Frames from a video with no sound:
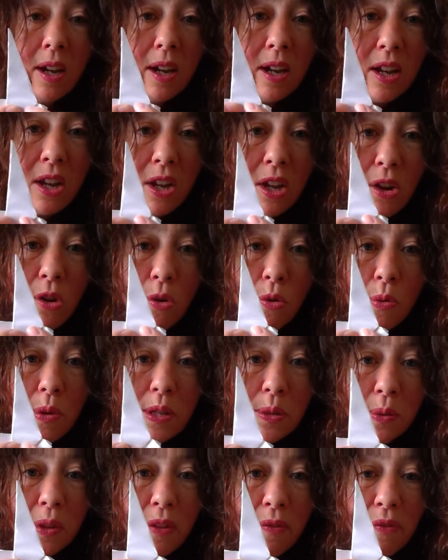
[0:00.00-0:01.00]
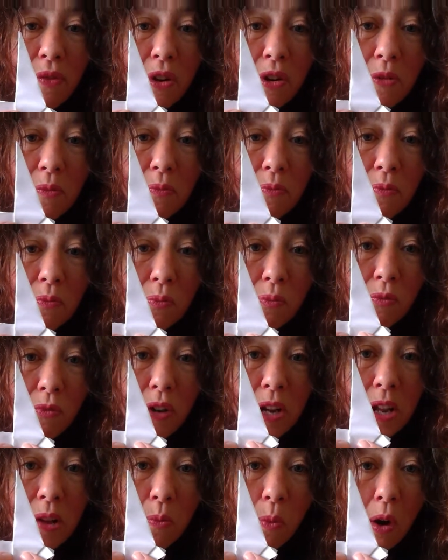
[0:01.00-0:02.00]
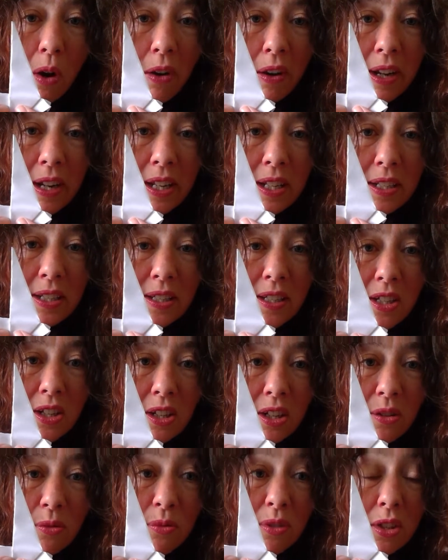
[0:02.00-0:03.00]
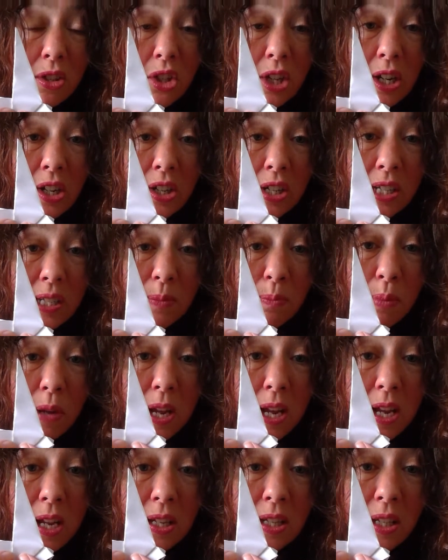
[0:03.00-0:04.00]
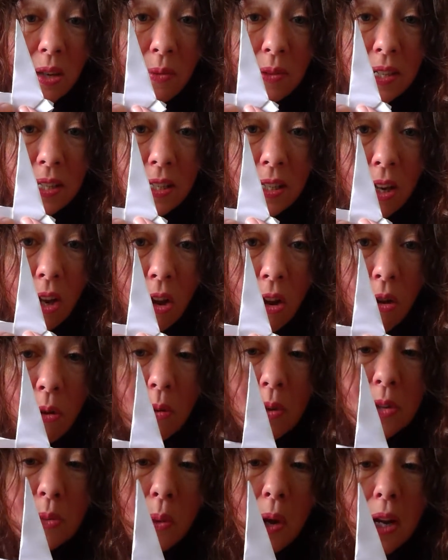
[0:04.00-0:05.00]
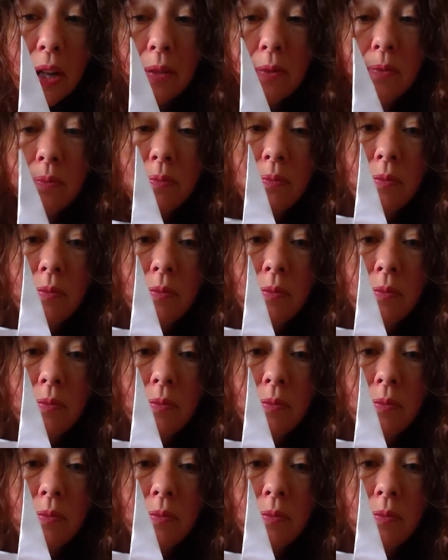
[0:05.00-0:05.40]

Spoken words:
You can always, with the film, rewind. You can also change its speed so it's slow as well.